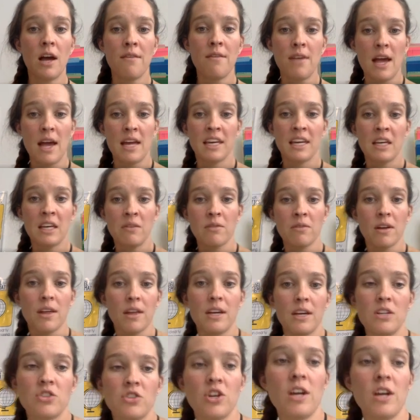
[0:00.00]
of any
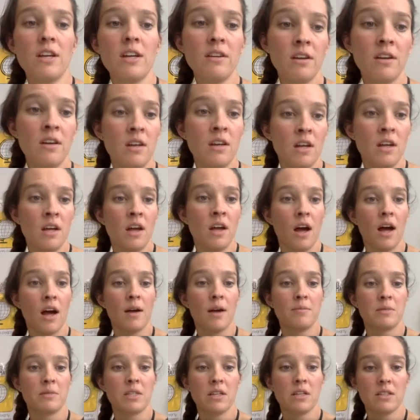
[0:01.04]
relation.
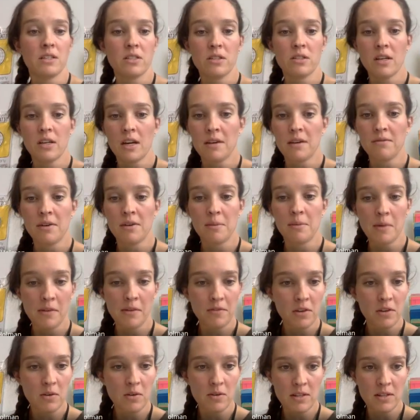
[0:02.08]
Um, so let's look at it from a
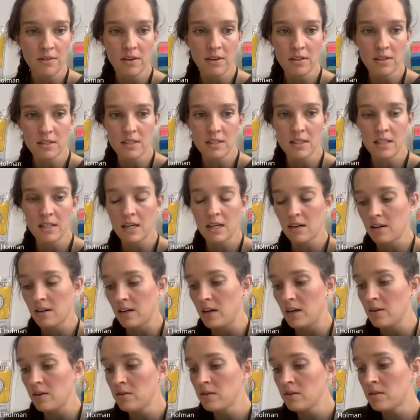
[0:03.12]
few different
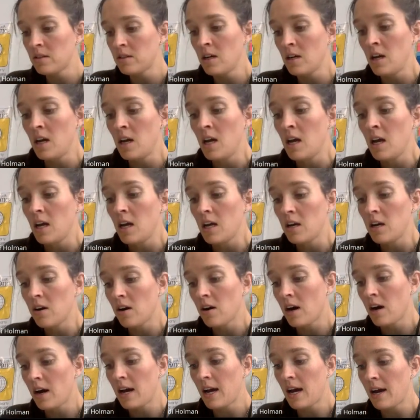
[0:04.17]
scenarios.
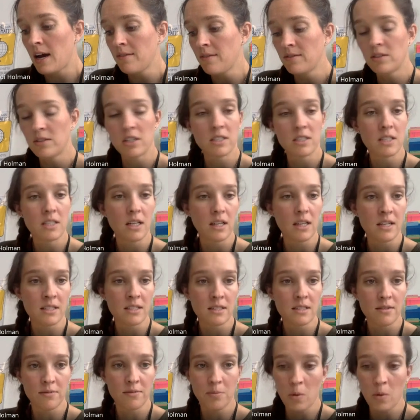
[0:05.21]
Here I have just a list of